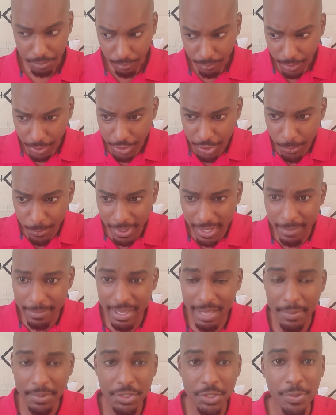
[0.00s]
you want to
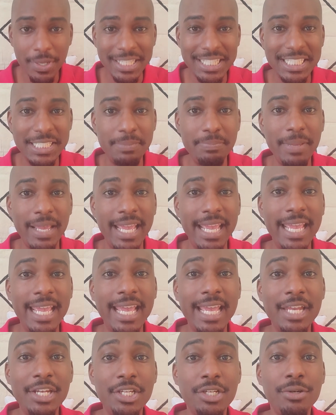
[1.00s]
be able to
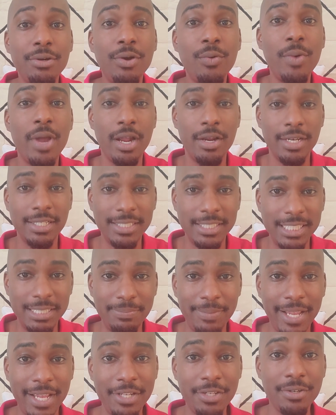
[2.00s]
expand your awareness,
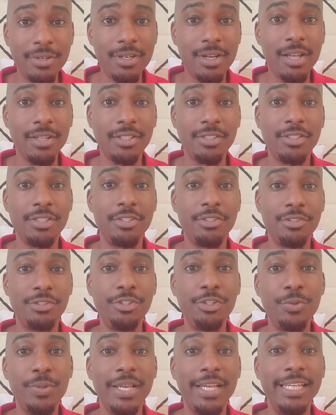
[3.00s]
expand your consciousness
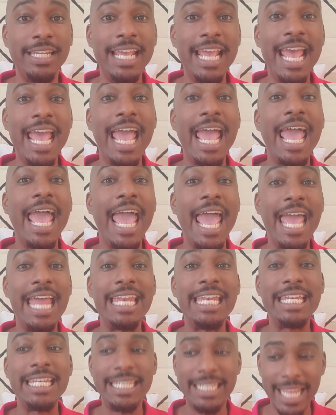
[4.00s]
to it,
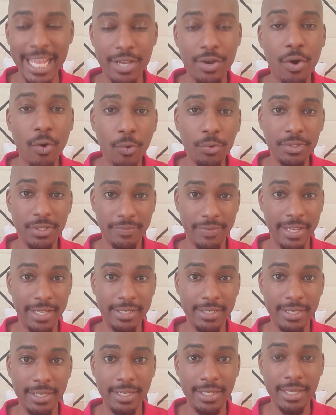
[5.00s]
and take hold of
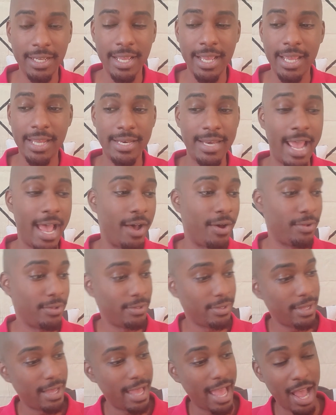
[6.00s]
it.
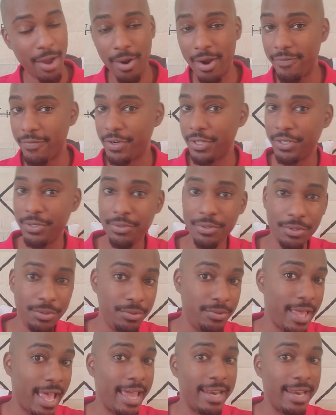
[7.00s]
Now, however you do that